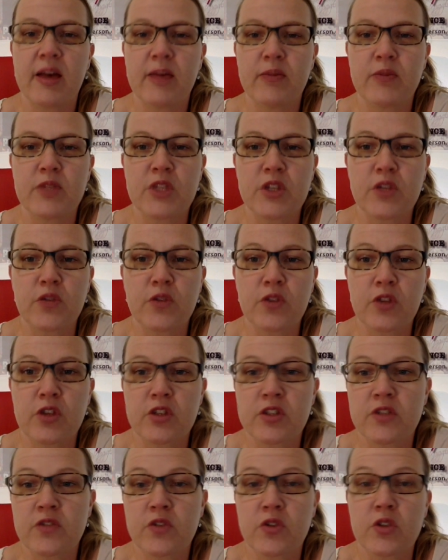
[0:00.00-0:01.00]
So for
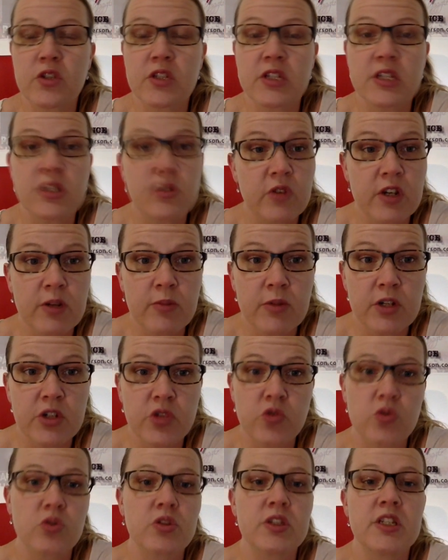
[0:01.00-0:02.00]
those of you that did read my
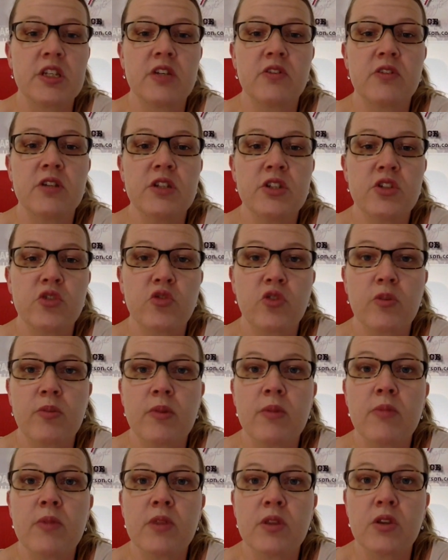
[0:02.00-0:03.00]
Drawn series, you'll
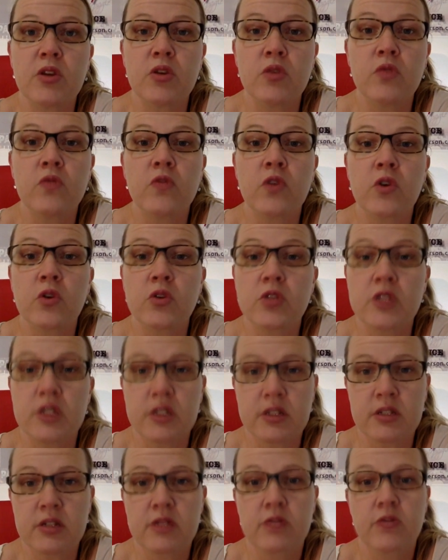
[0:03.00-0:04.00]
remember that you
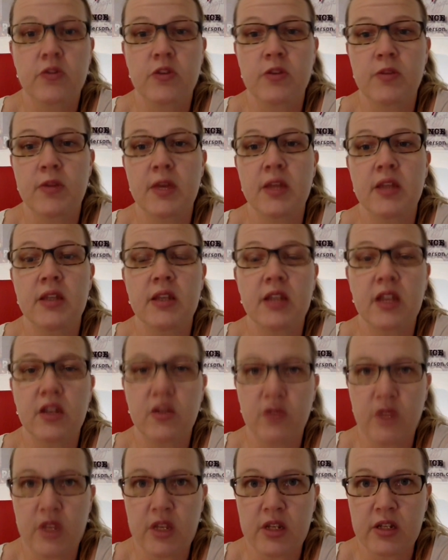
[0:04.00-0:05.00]
voted for the man that
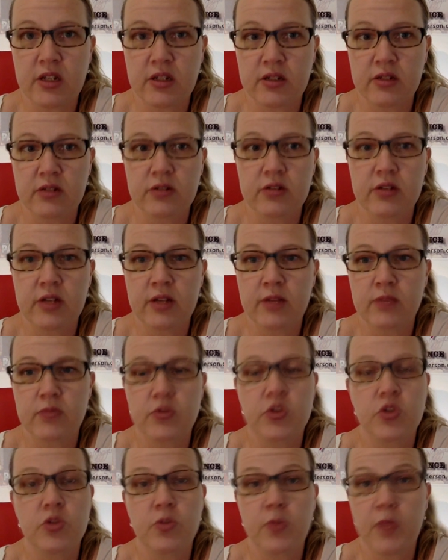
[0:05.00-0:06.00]
Henrietta
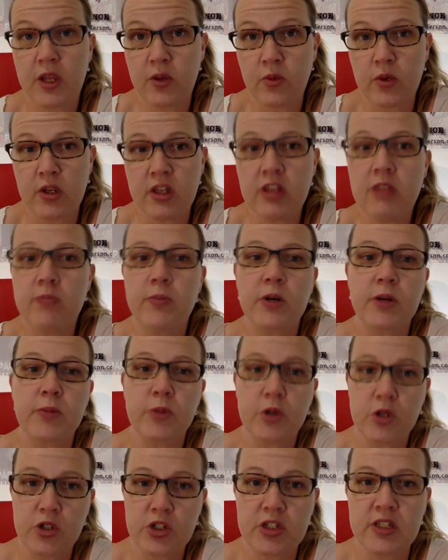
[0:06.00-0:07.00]
should be with by
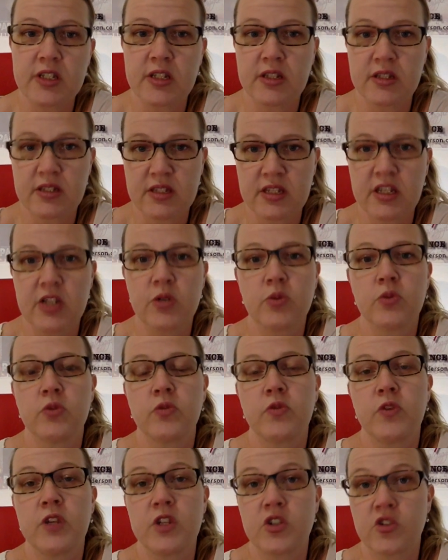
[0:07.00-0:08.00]
purchasing the sequel
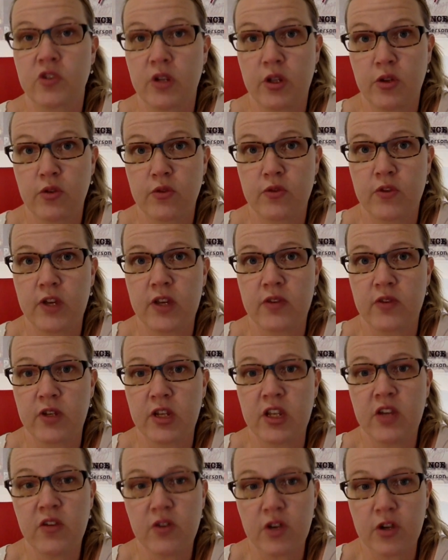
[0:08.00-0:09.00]
featuring your favourite
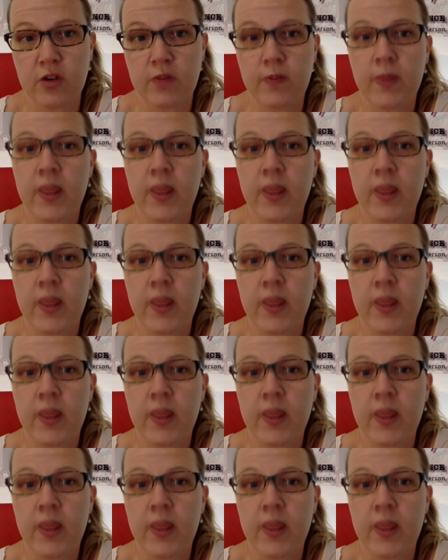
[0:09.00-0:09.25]
hero.